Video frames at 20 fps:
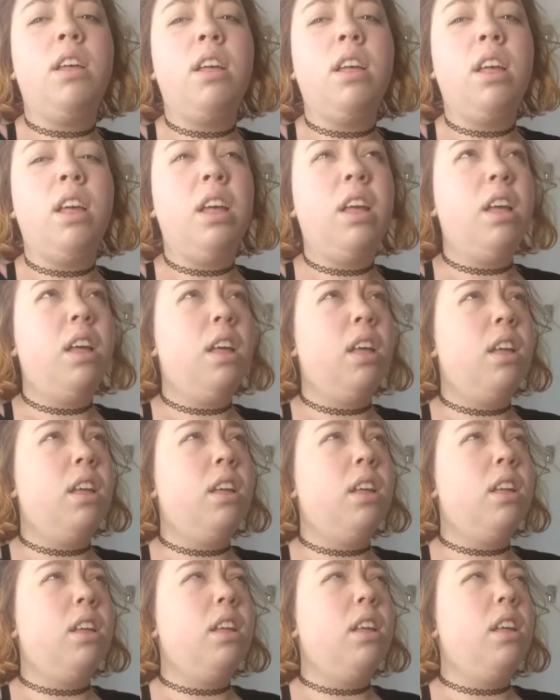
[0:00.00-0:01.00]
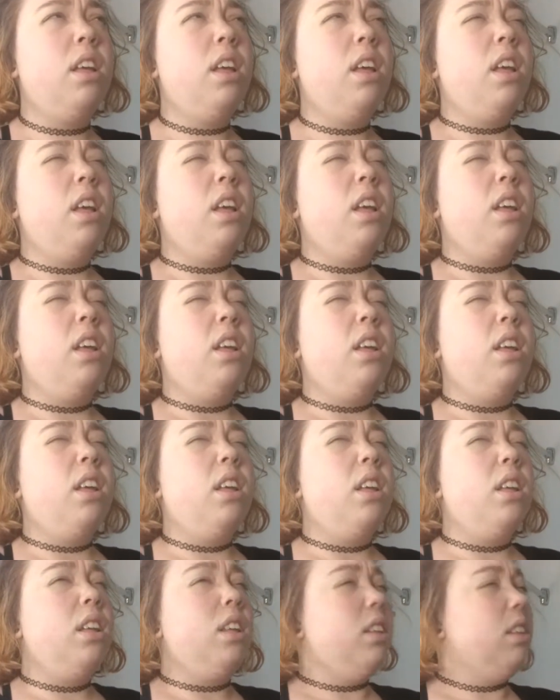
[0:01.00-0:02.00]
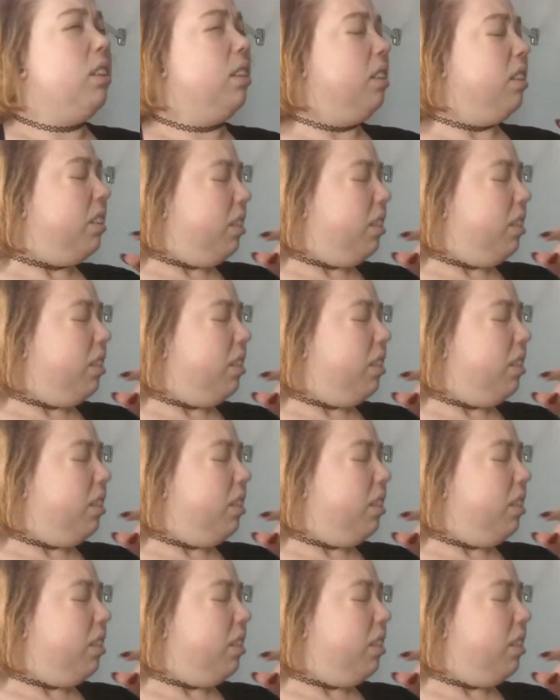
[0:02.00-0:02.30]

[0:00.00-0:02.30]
Nobody speaks.